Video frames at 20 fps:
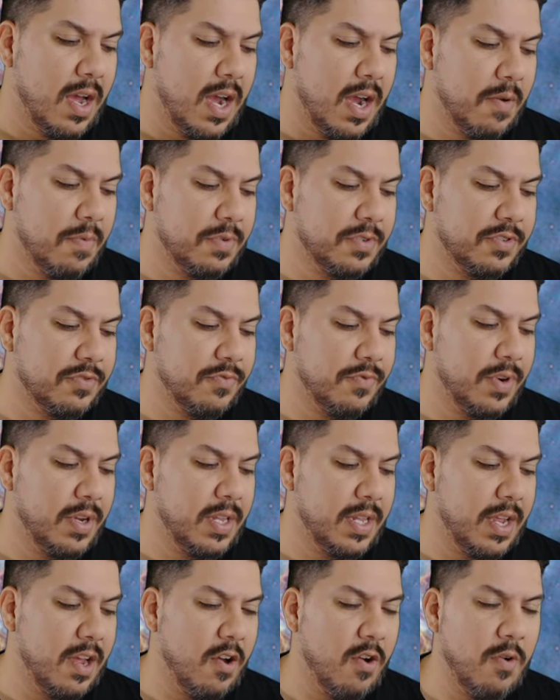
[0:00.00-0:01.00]
I was
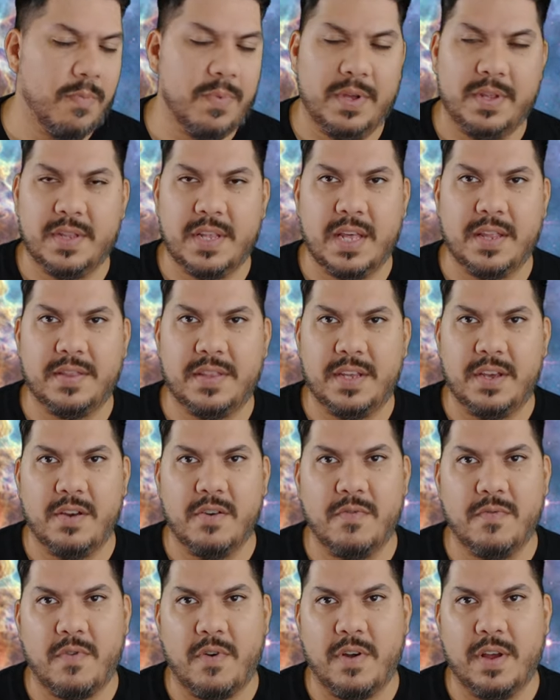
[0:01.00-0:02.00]
really hoping that the
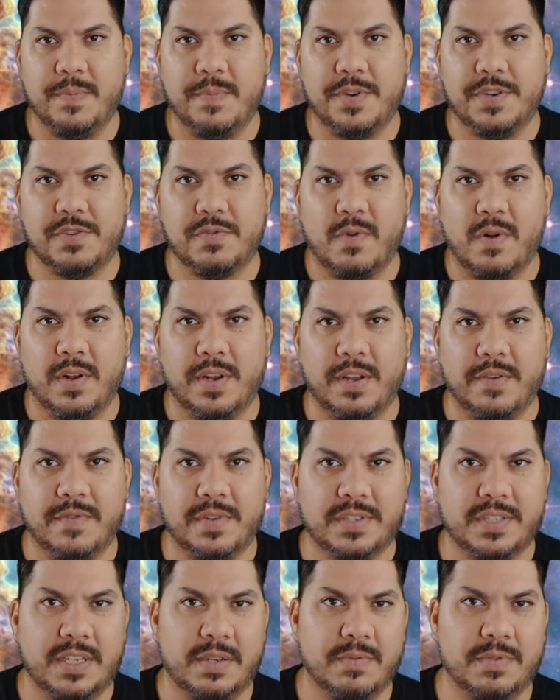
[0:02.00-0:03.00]
overall image quality of
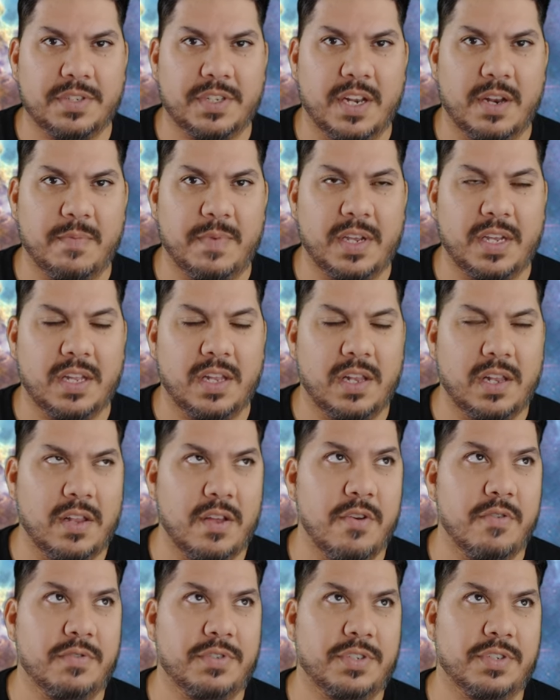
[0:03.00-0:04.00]
this thing was going to be
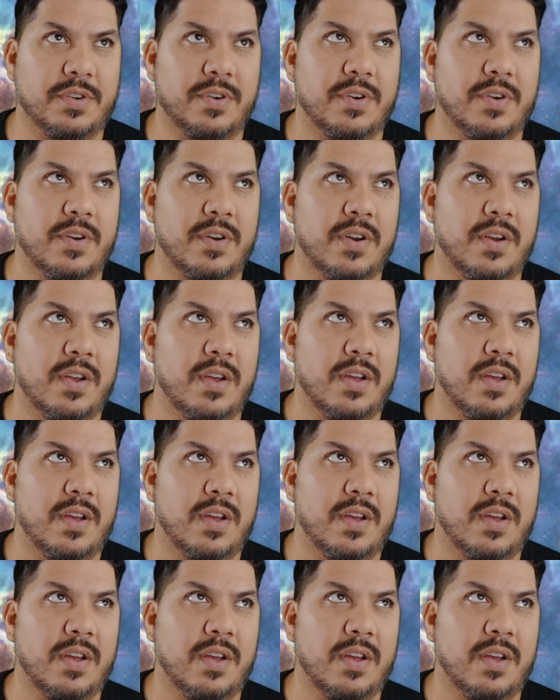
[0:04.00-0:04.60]
closer